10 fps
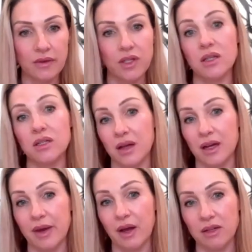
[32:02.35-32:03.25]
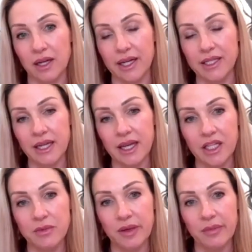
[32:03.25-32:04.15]
we've talked a lot about client
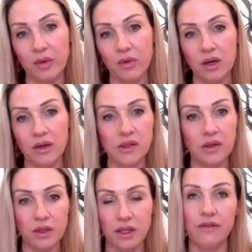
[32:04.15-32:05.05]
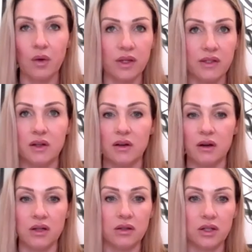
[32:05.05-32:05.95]
engagement, but we're also really focused
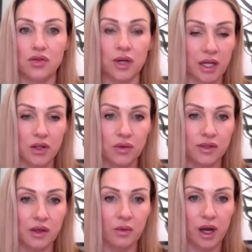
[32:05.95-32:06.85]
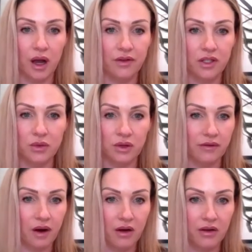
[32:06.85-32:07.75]
on the trading tools that we offer to
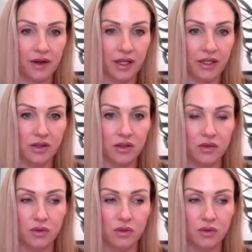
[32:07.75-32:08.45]
our advisors.